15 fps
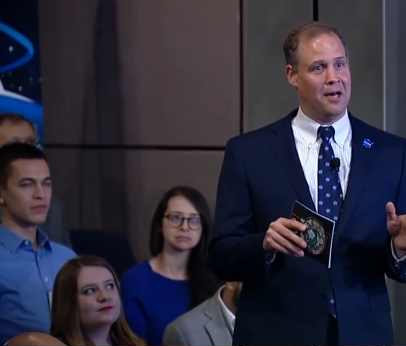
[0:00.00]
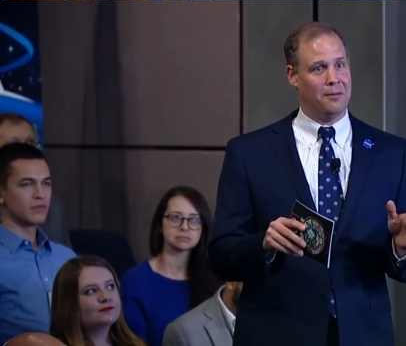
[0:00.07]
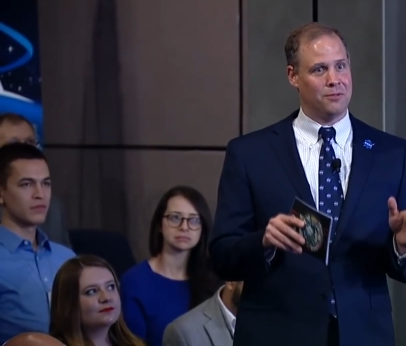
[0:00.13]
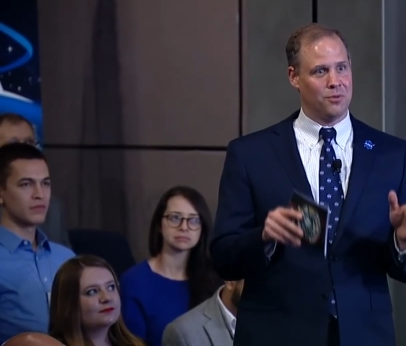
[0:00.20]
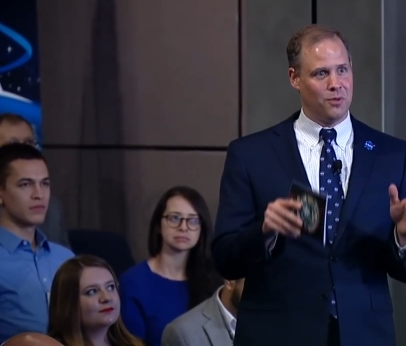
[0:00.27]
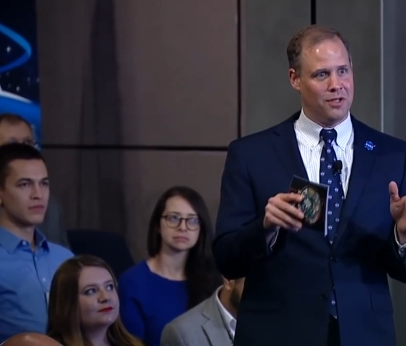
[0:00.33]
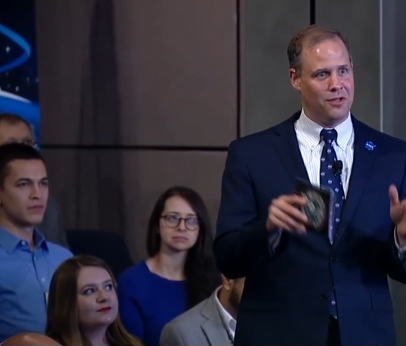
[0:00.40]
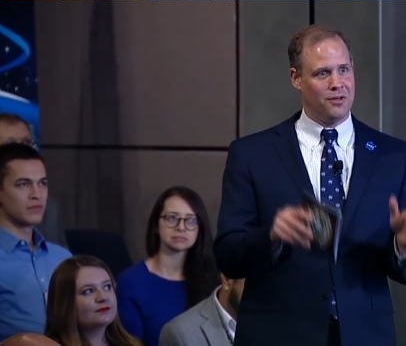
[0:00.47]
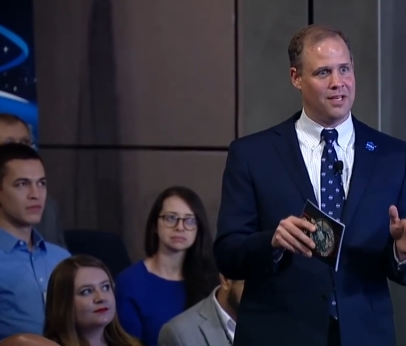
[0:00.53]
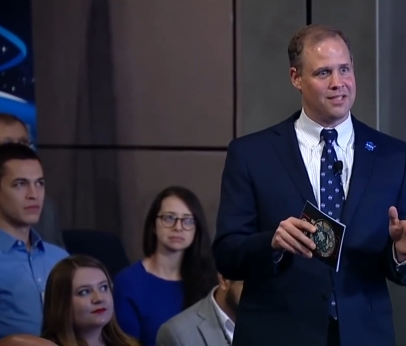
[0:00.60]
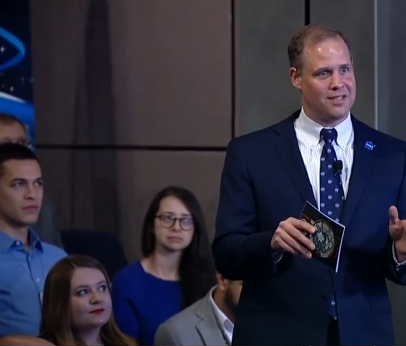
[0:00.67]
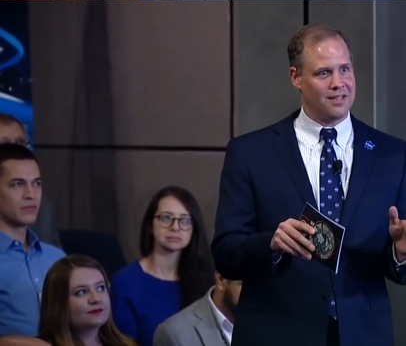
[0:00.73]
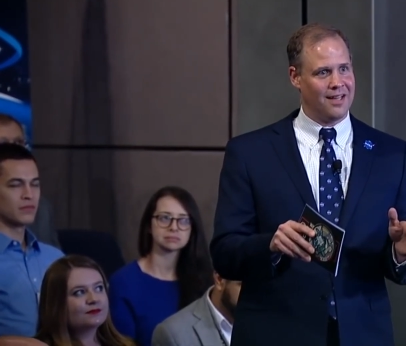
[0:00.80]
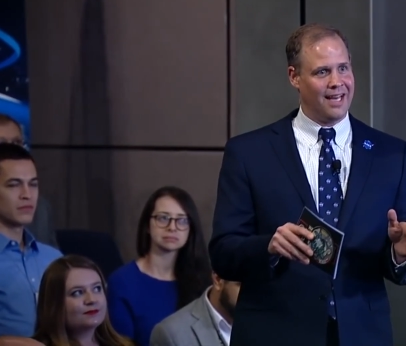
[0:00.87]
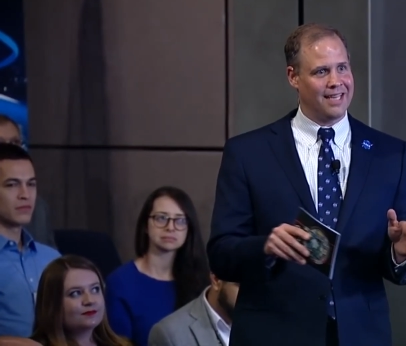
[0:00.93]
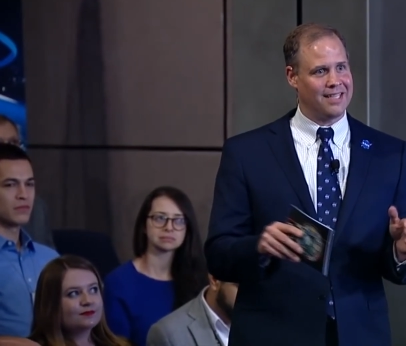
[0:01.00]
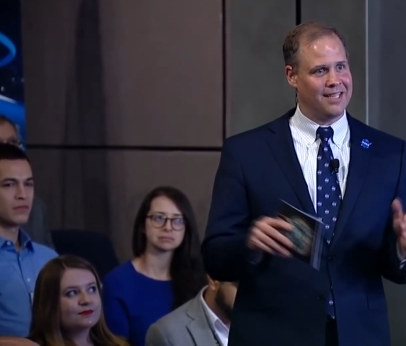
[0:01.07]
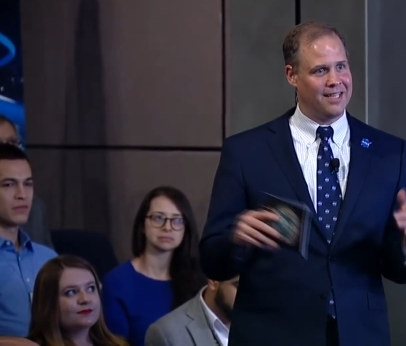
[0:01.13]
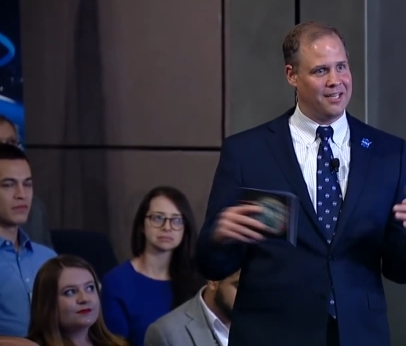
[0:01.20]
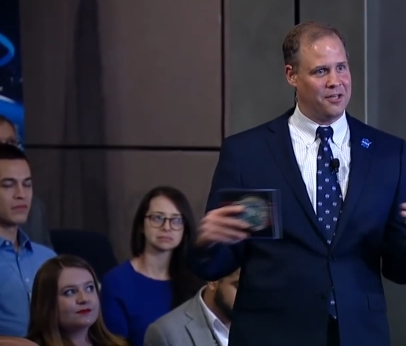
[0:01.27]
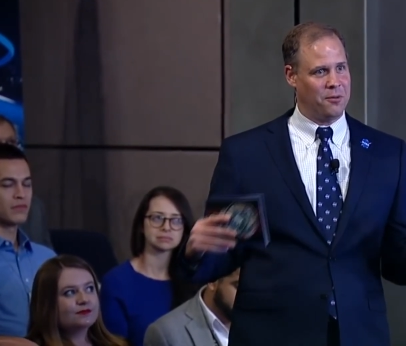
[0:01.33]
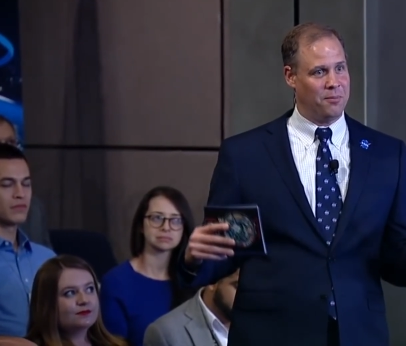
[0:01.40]
Speaker 1: comes, when you get selected
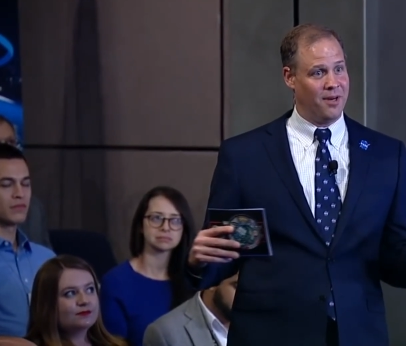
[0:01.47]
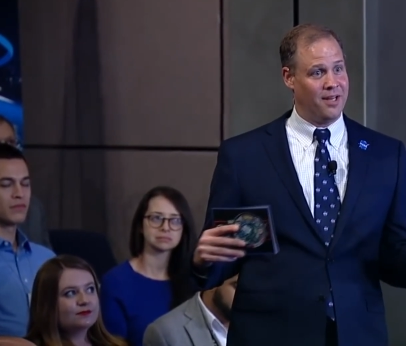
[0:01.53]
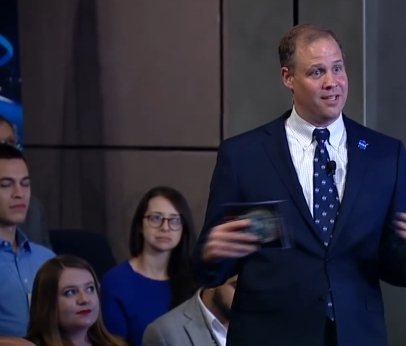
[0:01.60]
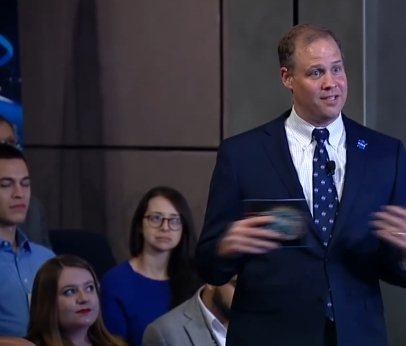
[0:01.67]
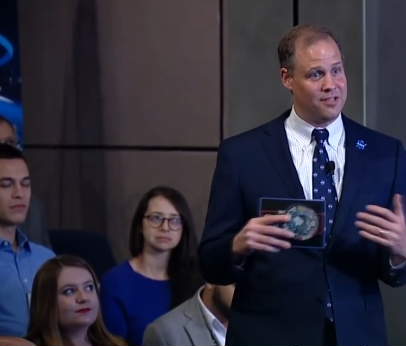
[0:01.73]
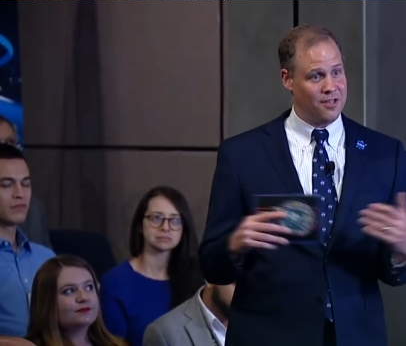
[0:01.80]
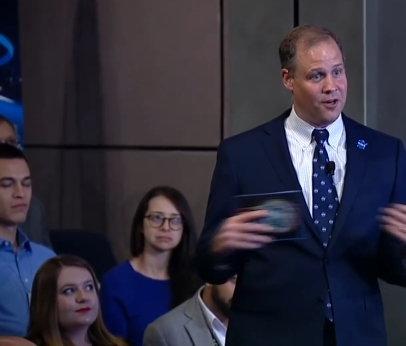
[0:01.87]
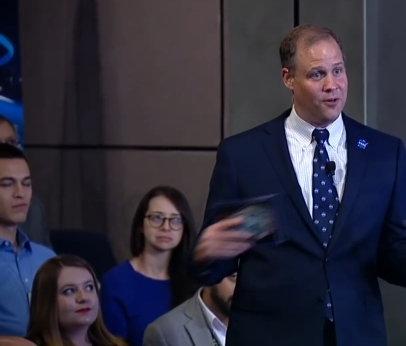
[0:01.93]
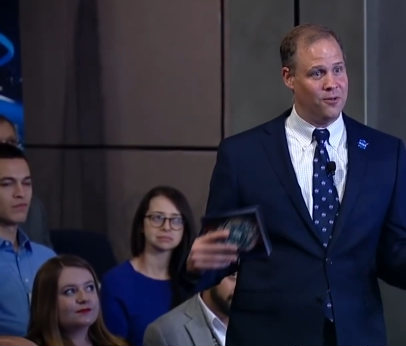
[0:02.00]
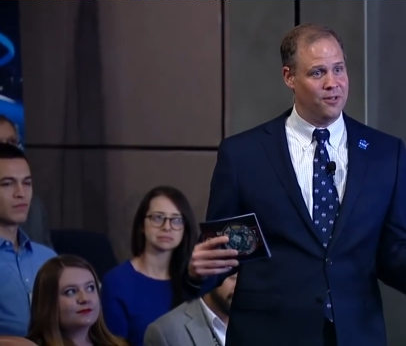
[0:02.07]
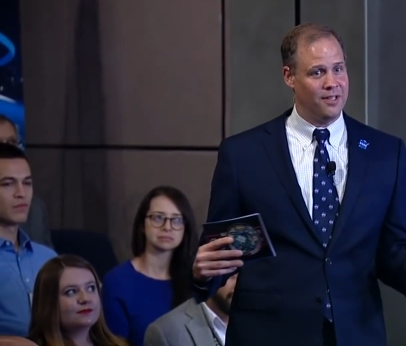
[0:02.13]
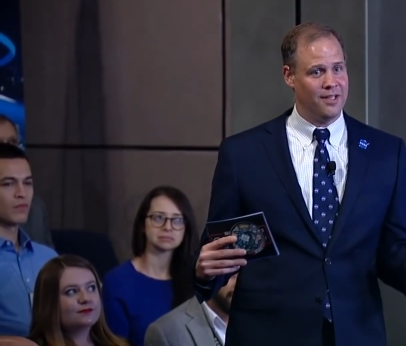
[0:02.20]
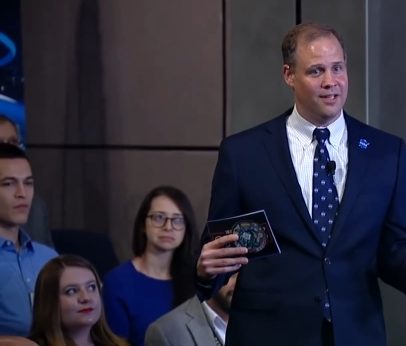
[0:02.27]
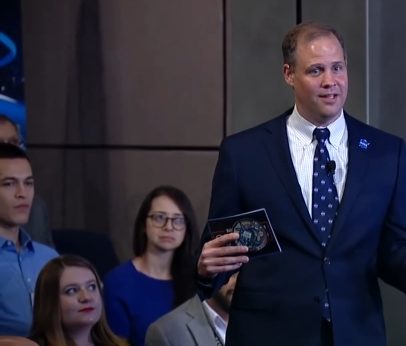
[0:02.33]
and your buddies don't,